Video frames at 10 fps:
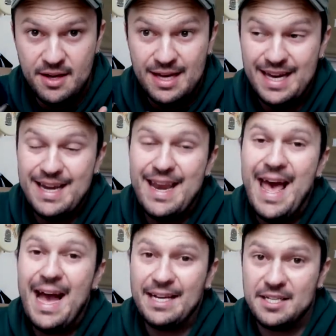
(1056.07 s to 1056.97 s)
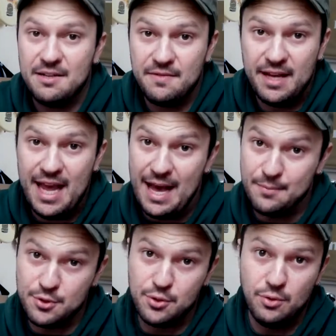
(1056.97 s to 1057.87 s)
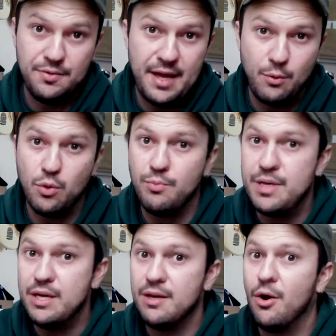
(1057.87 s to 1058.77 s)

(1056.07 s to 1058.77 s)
an active capsule that will be